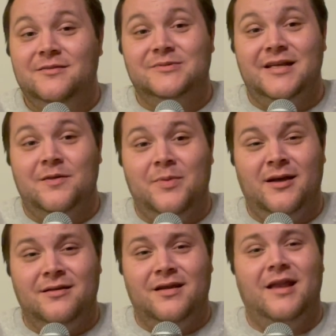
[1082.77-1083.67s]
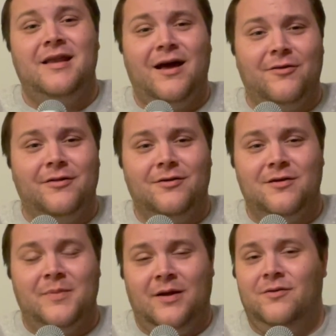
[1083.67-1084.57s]
them stand pat, and now they're
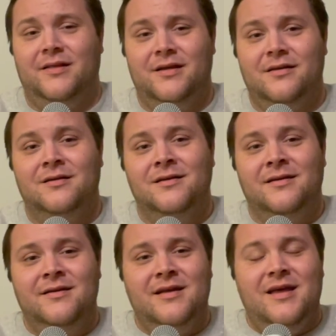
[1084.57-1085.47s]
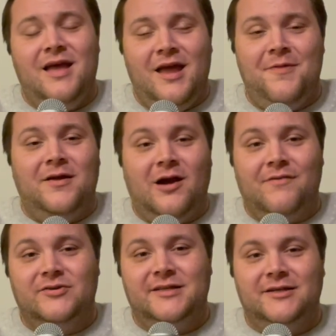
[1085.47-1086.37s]
apparently in the
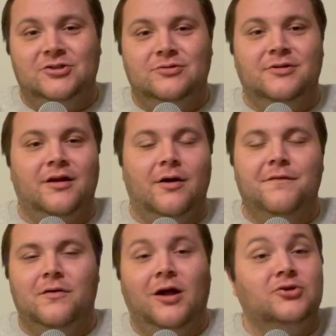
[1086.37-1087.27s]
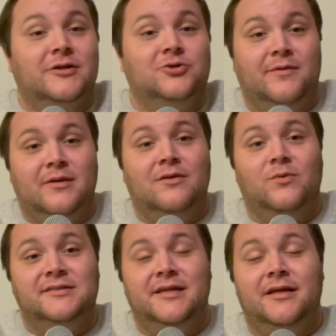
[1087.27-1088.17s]
conversation, you know, for Andre Drummond
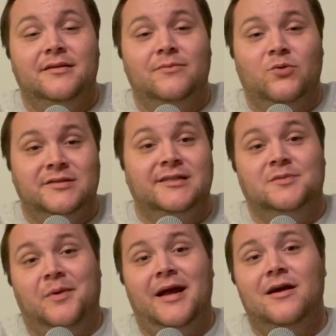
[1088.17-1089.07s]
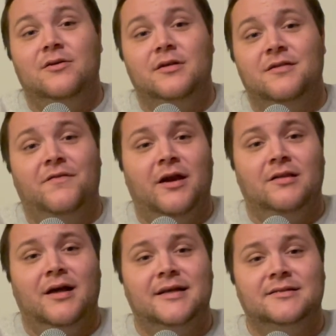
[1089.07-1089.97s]
once his buyout is
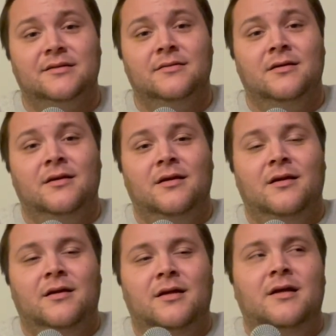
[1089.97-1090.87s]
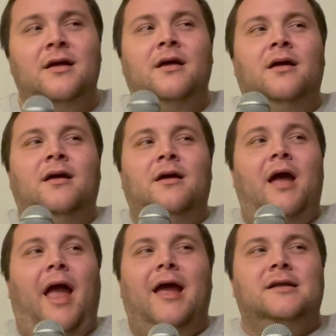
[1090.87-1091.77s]
finalized.
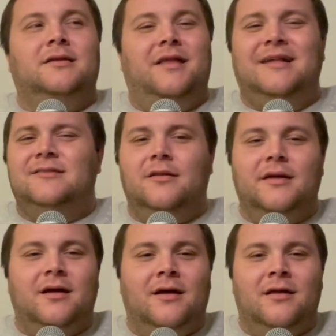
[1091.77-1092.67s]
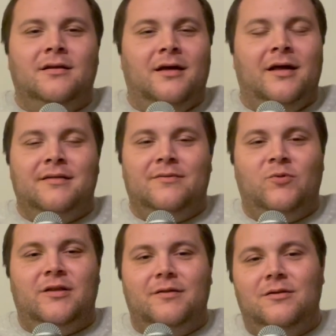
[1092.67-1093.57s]
And that's all I got. This
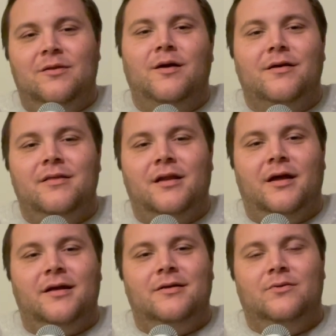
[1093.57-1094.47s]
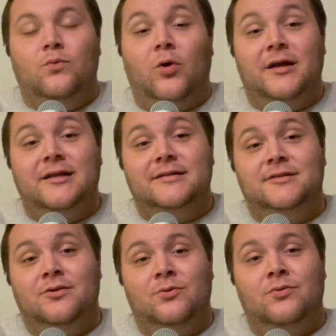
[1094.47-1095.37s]
went a little longer than I wanted it
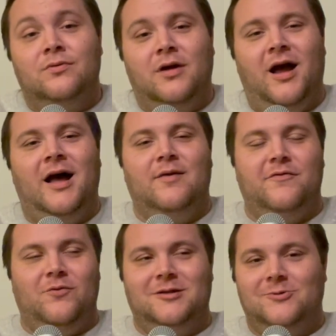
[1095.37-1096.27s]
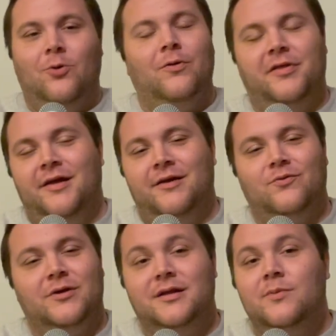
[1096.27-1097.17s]
to. If you watched the whole thing,
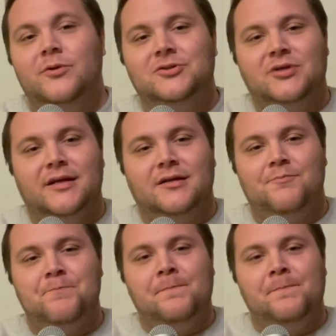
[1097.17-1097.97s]
really appreciate it.